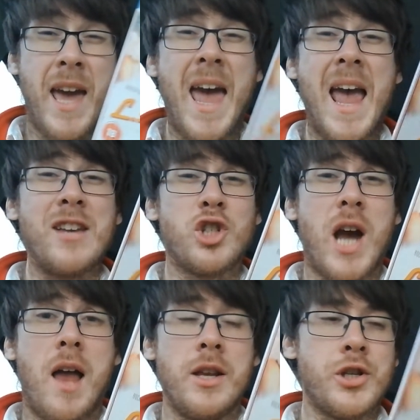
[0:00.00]
It is
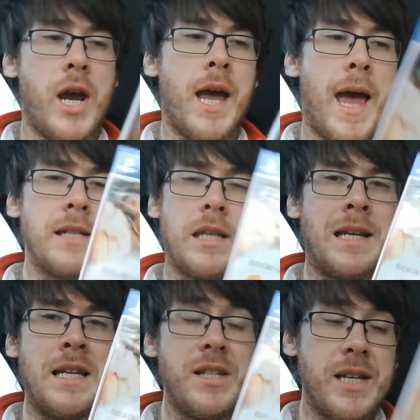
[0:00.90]
challenging. It isn't
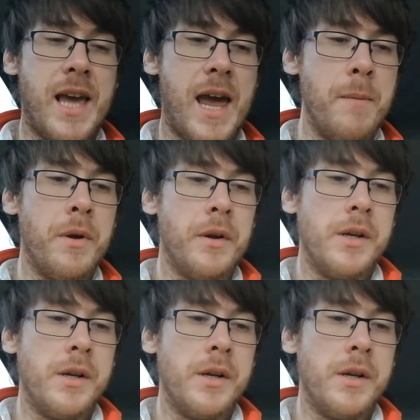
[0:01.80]
an easy game.